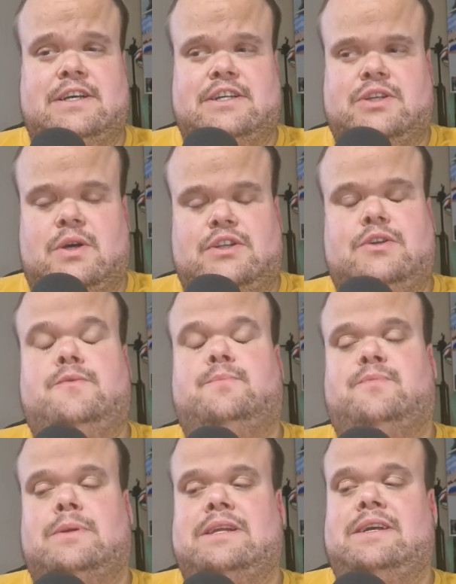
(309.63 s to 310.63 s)
So I do
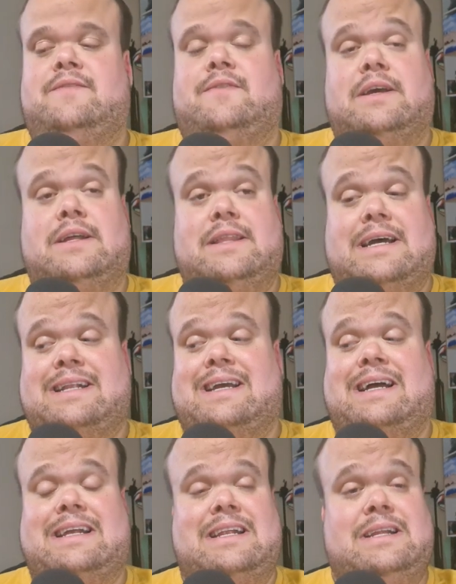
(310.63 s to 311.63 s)
believe that
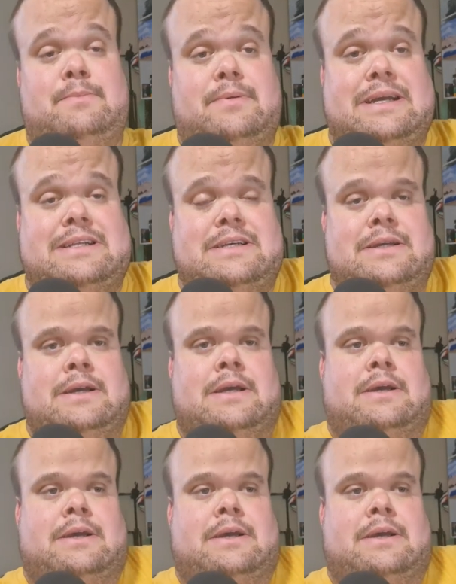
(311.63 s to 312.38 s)
had an impact.